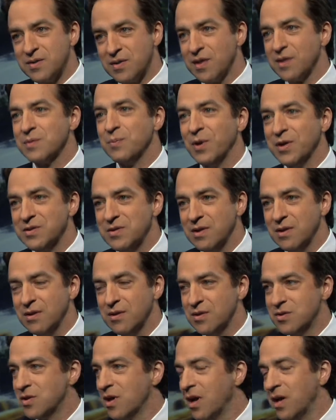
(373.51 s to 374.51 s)
Six months into
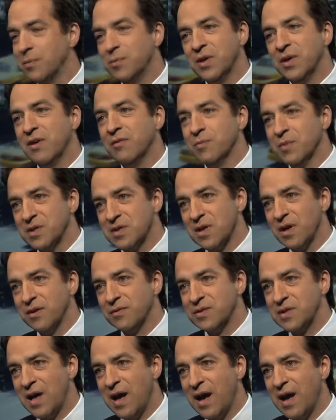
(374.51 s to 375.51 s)
the job, you give them a
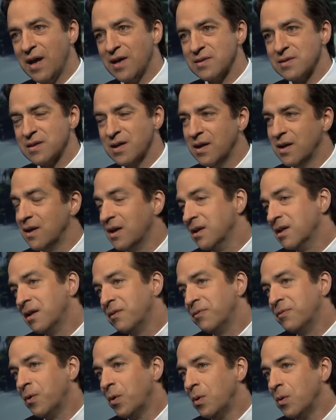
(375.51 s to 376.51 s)
tough task and they
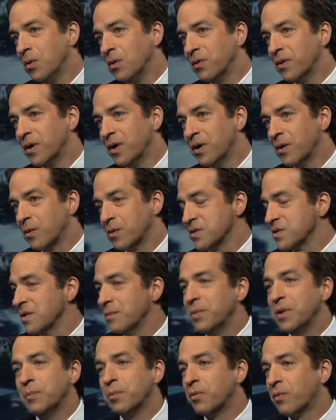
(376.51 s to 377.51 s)
fold, or
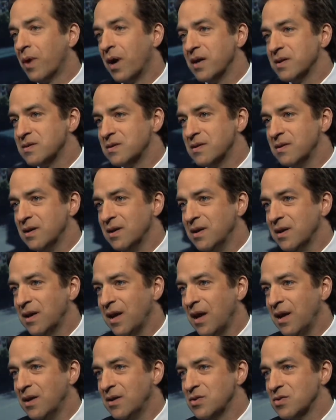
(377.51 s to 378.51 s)
some people rise to the
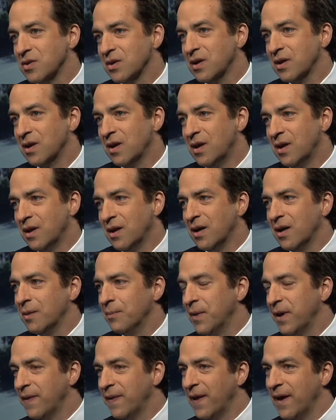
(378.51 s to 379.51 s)
occasion.
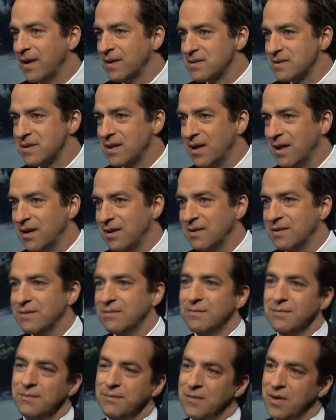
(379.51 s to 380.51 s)
Um, and that's that
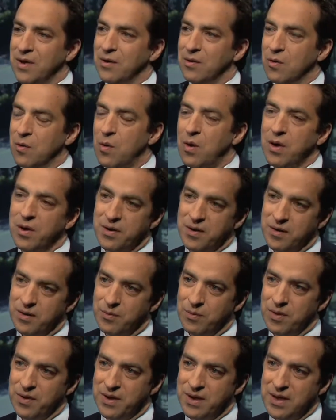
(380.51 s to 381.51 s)
you know, quality that
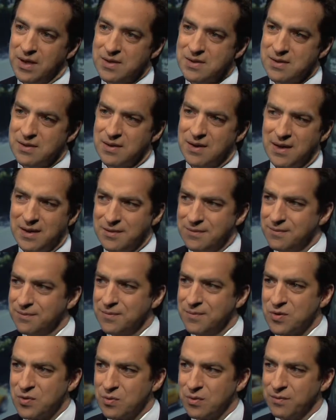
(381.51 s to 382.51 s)
really gets at that
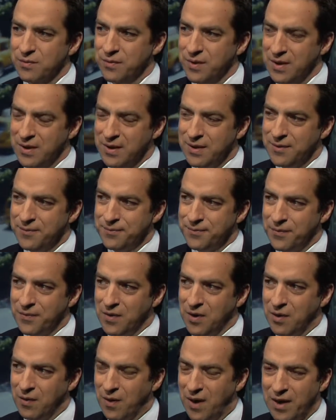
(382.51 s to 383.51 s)
sort of,
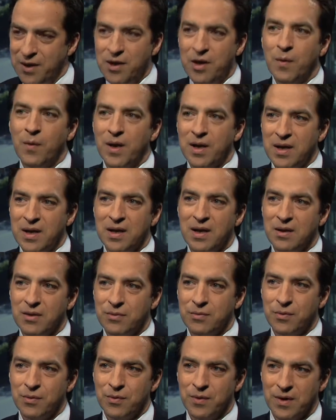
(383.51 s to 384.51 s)
you know, I know I can get
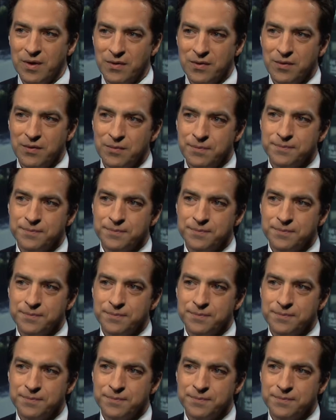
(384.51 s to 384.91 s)
through this.